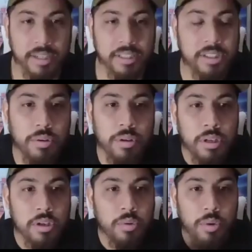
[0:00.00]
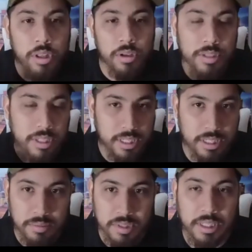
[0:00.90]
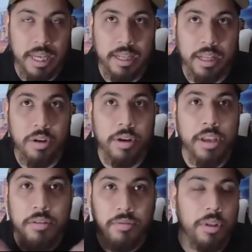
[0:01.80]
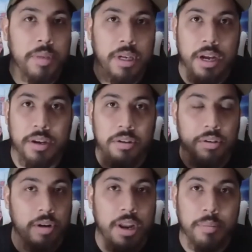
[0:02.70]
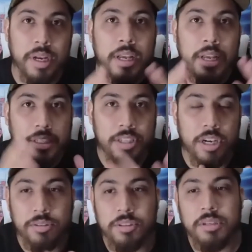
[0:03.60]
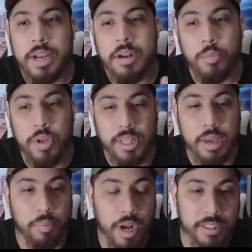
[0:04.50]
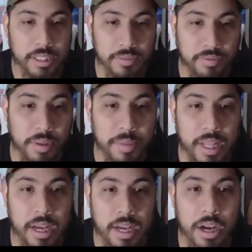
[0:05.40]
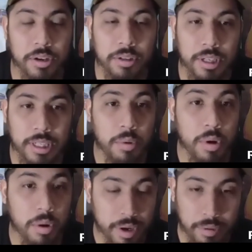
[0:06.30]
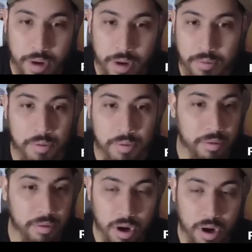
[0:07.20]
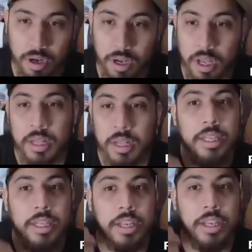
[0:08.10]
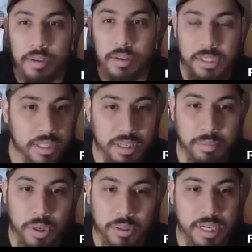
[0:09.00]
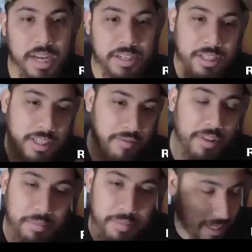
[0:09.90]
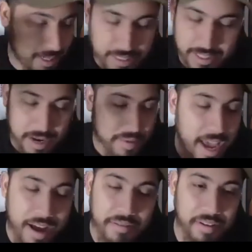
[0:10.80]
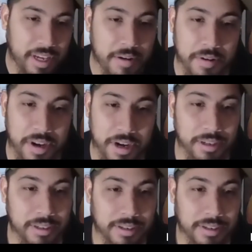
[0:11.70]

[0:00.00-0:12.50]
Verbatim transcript: So what do those systems look like? Like, okay, you flipped a condo, great, but talk to us about what that process of flipping that condo looked like. What went right? What went wrong? You know, give us the nuts and bolts, not just I flipped. Like, tell me everything. I want to know.